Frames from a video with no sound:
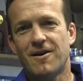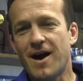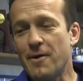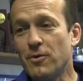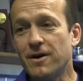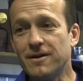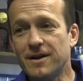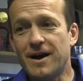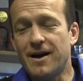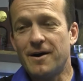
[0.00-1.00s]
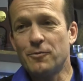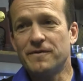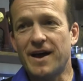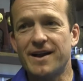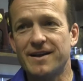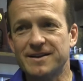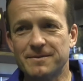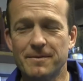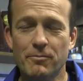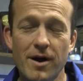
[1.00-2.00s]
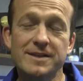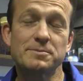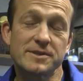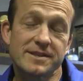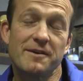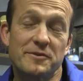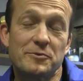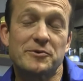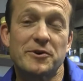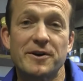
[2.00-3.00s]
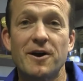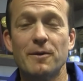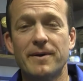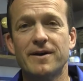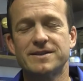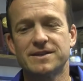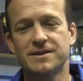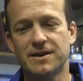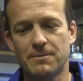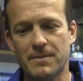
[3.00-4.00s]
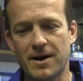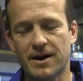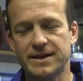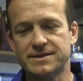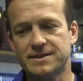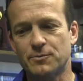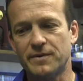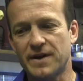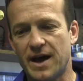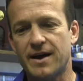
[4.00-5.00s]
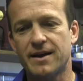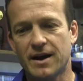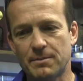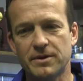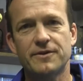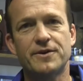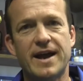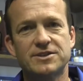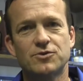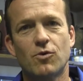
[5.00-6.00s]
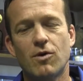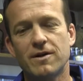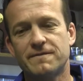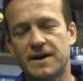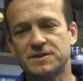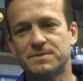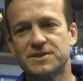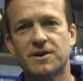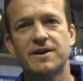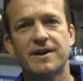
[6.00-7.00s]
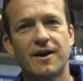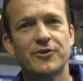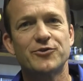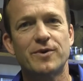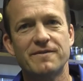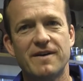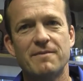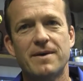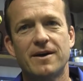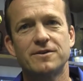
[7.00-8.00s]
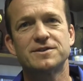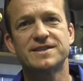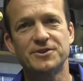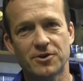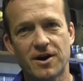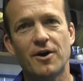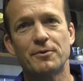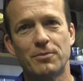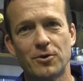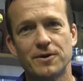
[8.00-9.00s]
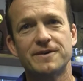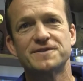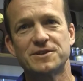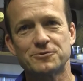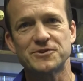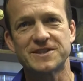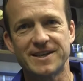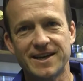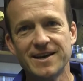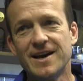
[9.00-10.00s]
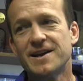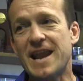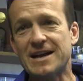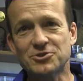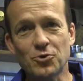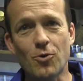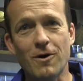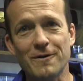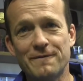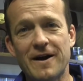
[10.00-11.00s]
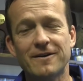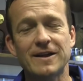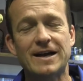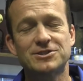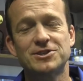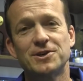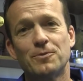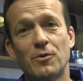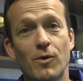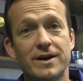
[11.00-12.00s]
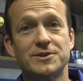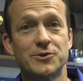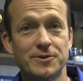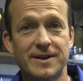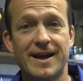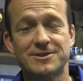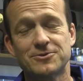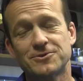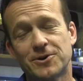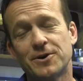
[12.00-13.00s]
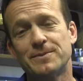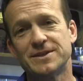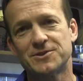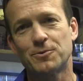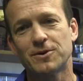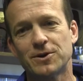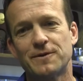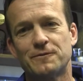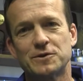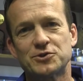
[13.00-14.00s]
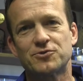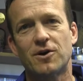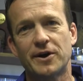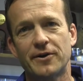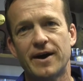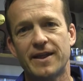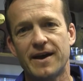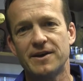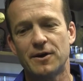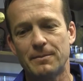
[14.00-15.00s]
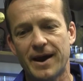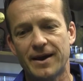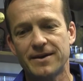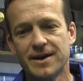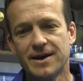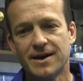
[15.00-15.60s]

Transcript: All right, well, uh, we've got approximately seven returning All-Americans, and we've got a couple other national qualifiers, but starting at 125 pounders, senior Connor Bowen of Central City. National qualifier last year, went 1 and 2 at the national tournament, so we're looking for a strong year out of that young man.